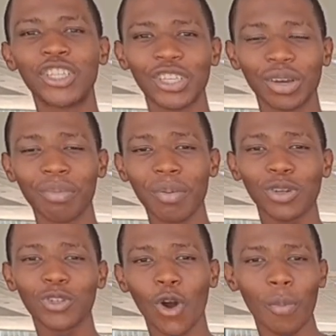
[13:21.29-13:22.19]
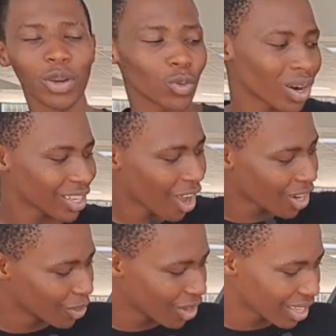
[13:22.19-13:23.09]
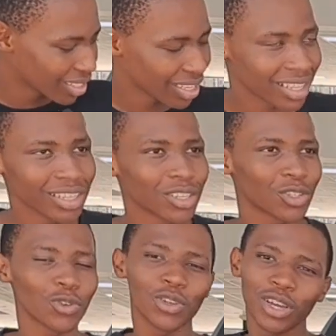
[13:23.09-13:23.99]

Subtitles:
Remember to comment what color you guys think this is so you